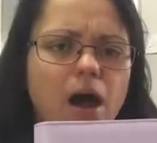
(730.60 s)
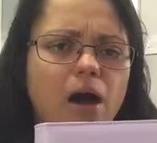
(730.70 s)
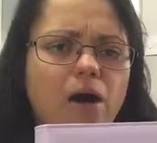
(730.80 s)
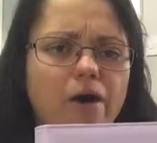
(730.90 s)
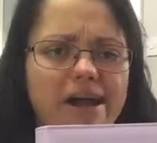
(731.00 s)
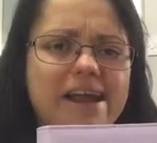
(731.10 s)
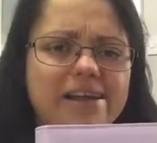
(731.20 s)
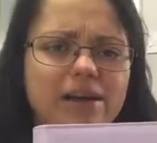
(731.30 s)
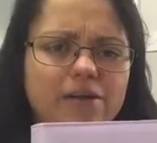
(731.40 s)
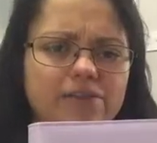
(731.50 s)
I
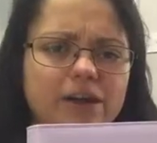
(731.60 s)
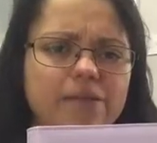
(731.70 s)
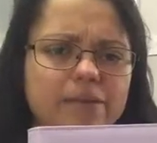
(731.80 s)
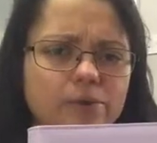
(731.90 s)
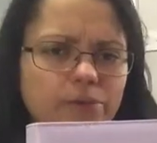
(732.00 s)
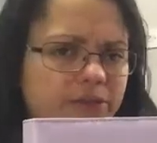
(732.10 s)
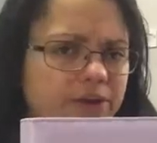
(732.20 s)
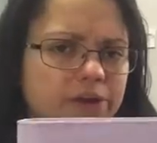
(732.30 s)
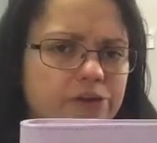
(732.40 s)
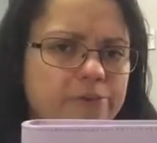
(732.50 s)
love nothing more than
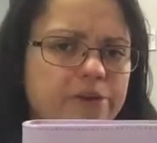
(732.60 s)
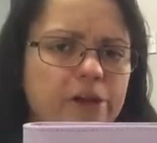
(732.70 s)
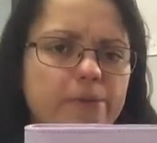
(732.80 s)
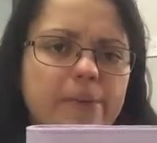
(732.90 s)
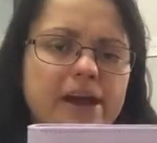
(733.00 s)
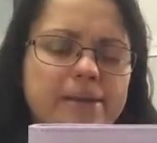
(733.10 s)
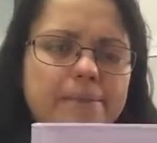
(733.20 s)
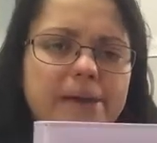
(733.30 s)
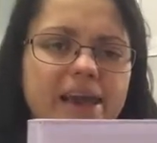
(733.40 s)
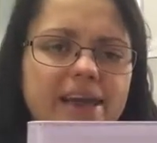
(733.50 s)
a new notepad
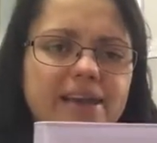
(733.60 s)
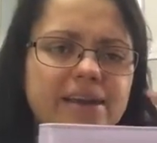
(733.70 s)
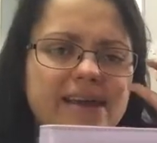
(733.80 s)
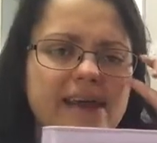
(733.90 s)
and pen,